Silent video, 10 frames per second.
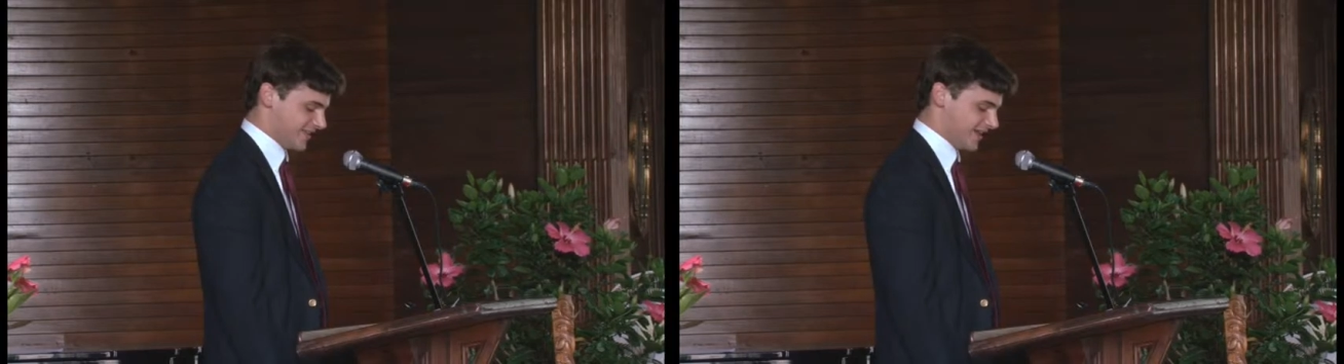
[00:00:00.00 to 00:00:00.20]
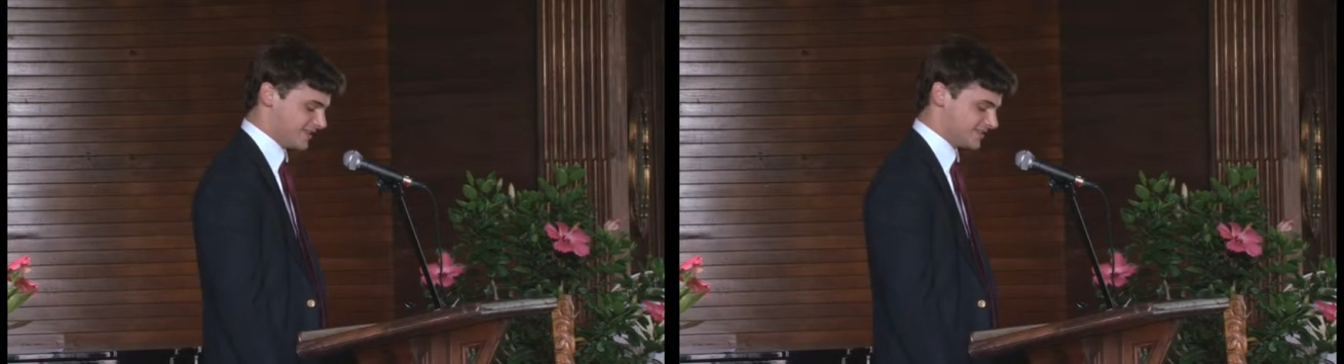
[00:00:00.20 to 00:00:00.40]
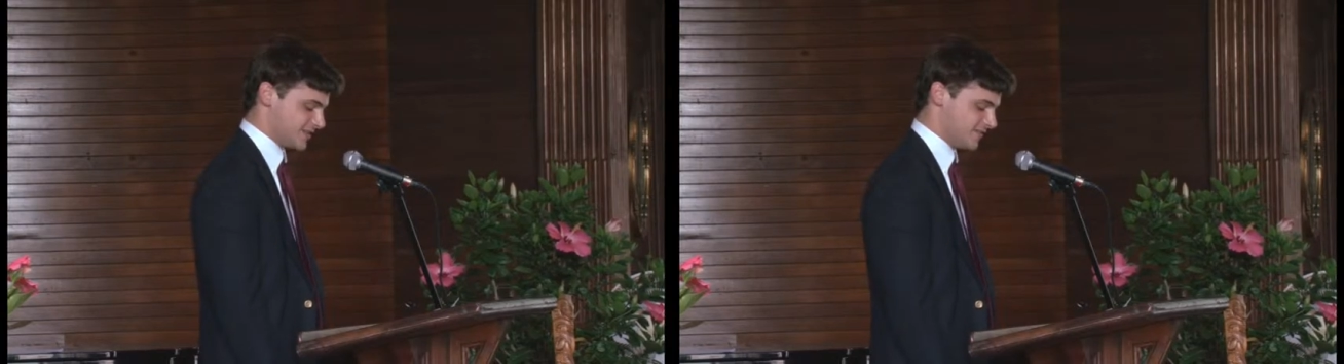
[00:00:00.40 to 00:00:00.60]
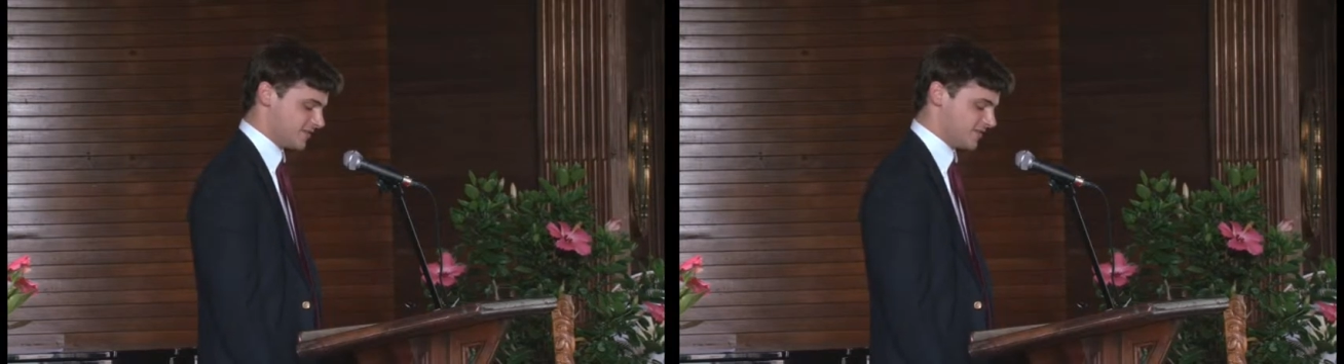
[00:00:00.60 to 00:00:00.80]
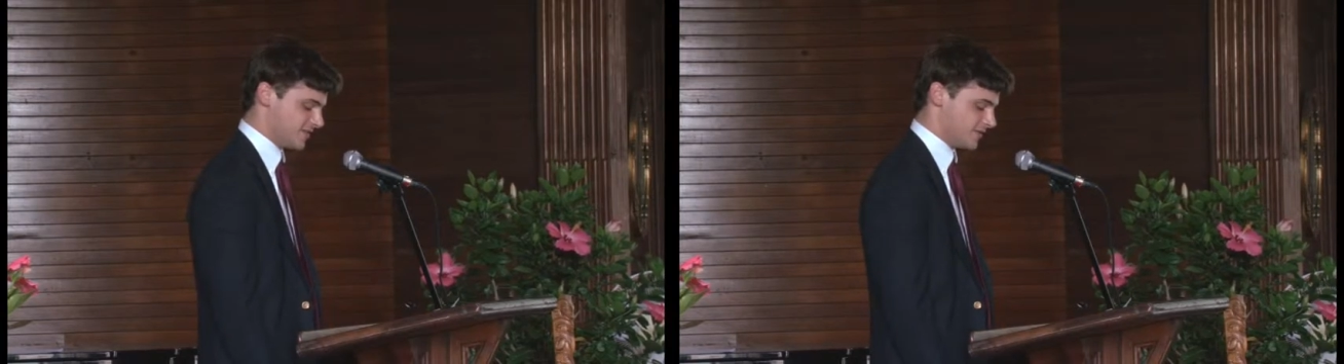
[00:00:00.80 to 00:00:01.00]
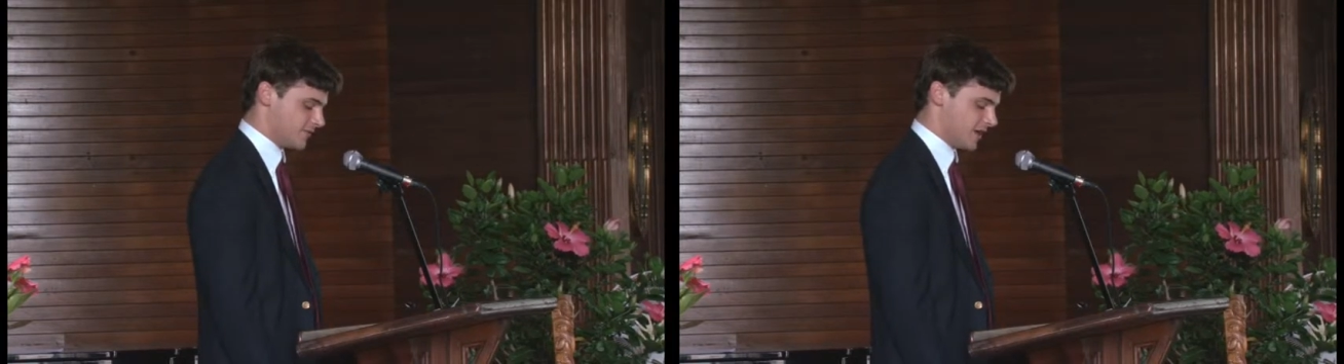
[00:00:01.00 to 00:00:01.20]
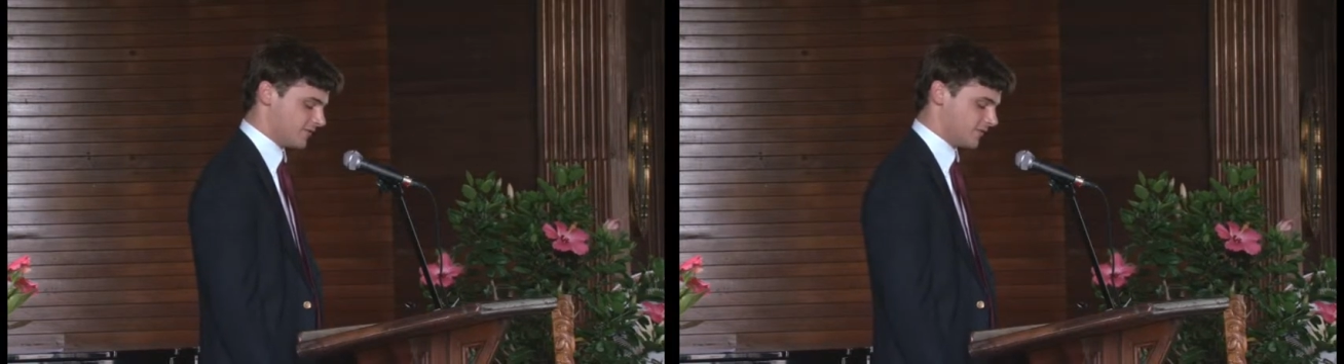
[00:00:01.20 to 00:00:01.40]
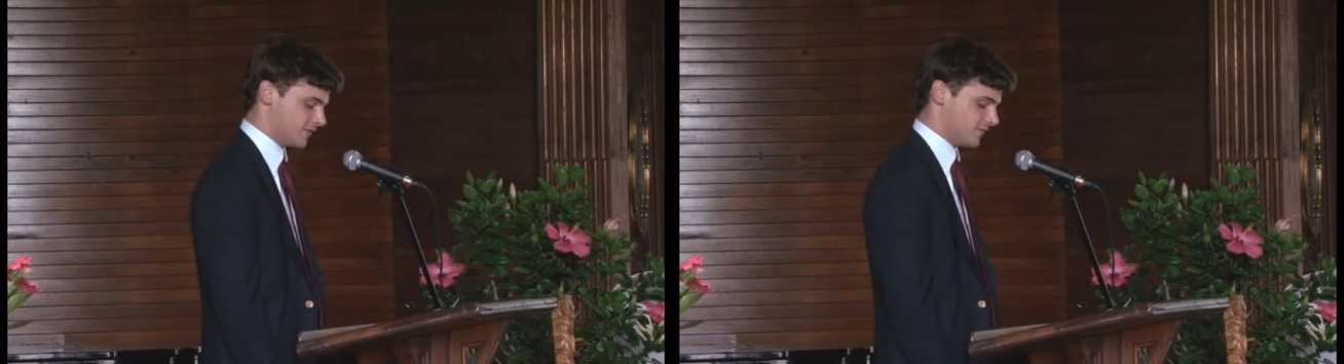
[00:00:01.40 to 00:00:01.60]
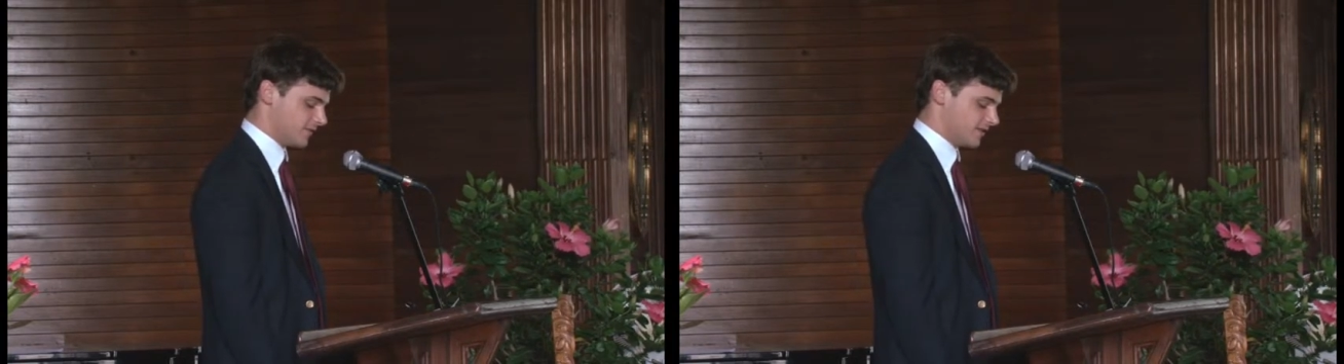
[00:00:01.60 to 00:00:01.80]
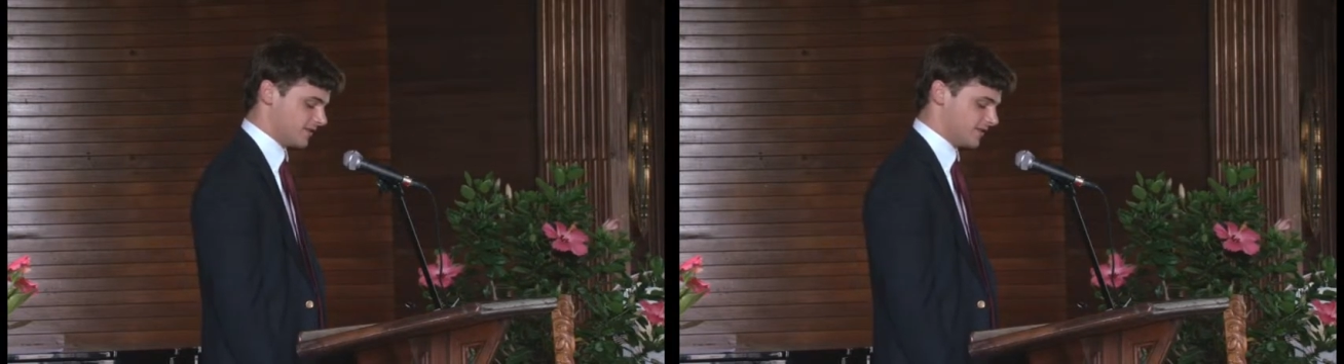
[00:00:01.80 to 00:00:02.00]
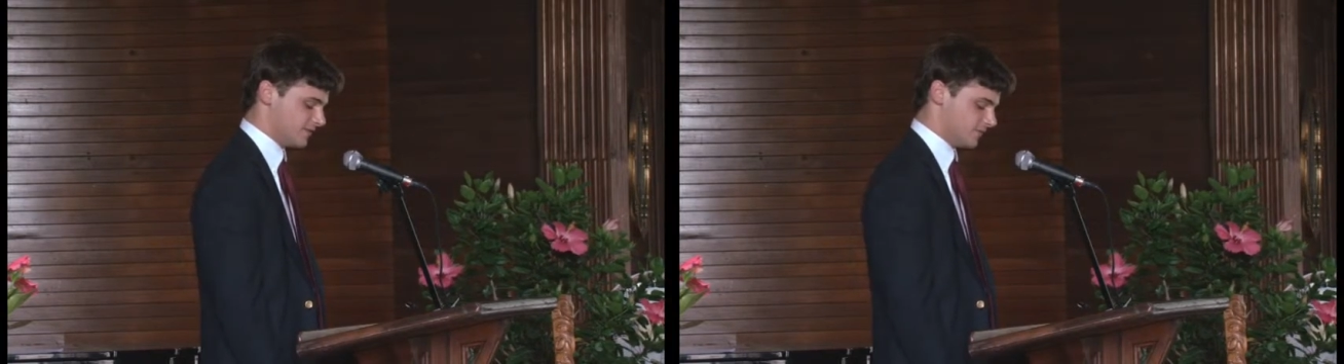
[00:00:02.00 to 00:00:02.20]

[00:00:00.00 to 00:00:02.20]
That summer, the backfield flooded,